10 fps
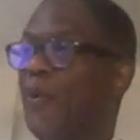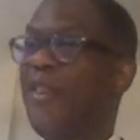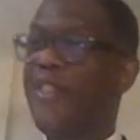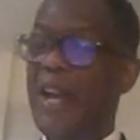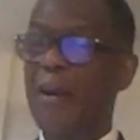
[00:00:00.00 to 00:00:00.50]

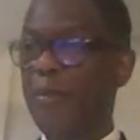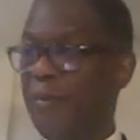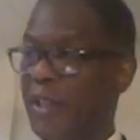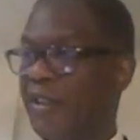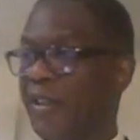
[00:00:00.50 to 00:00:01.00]
with their
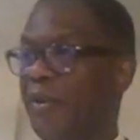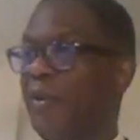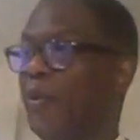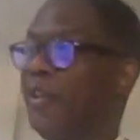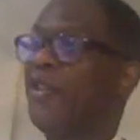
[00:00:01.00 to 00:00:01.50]
permission,
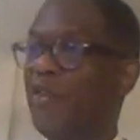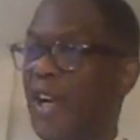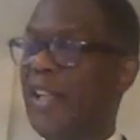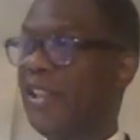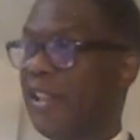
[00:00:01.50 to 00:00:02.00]
with the
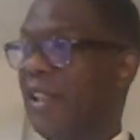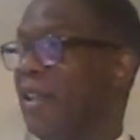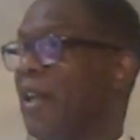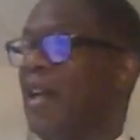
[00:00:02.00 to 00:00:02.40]
Grand Sheik